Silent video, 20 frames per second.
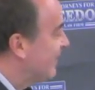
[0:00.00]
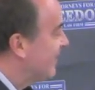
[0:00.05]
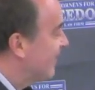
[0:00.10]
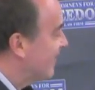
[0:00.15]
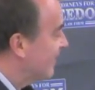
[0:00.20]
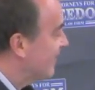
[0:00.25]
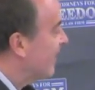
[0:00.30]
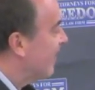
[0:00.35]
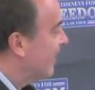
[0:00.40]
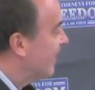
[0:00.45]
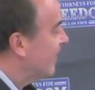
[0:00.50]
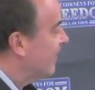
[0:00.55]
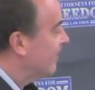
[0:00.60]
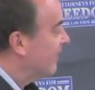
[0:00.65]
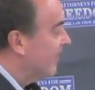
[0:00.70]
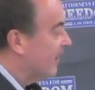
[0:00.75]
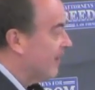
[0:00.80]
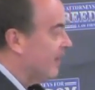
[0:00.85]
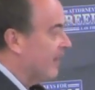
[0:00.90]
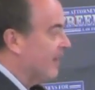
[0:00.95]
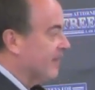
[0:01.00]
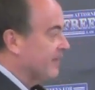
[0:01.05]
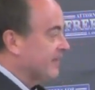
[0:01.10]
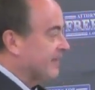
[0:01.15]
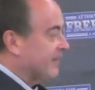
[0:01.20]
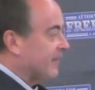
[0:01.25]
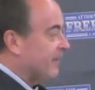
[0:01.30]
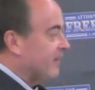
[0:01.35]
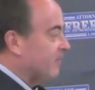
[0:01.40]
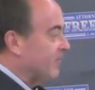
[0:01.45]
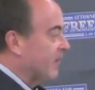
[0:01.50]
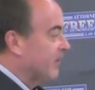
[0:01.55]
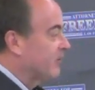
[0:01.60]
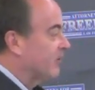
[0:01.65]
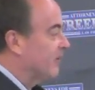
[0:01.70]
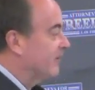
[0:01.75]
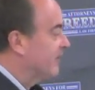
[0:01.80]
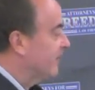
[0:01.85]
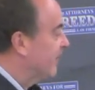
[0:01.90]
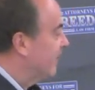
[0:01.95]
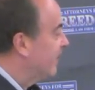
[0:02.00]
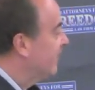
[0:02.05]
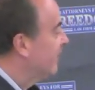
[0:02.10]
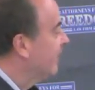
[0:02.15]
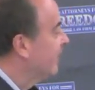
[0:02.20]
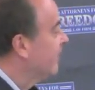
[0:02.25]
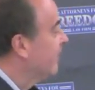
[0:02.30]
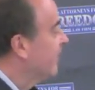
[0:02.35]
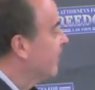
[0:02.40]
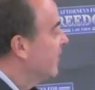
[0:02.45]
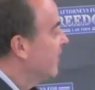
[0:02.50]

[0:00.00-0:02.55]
And I as I mentioned to